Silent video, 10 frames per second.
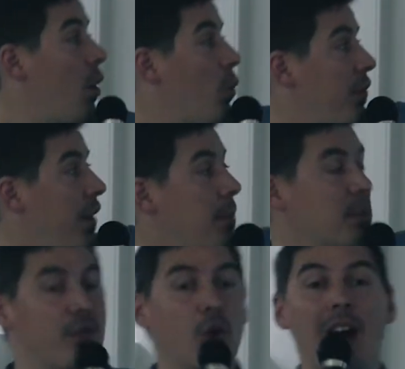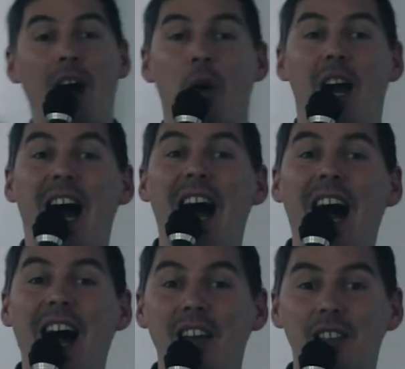We're famous for our
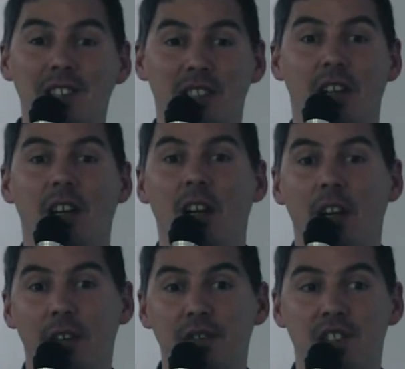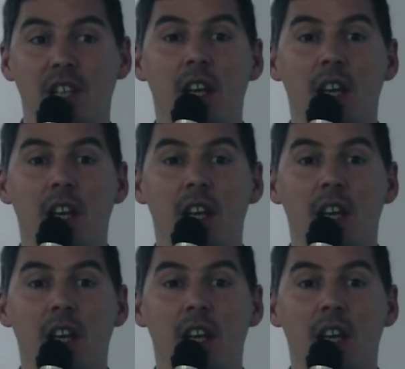highest cliffs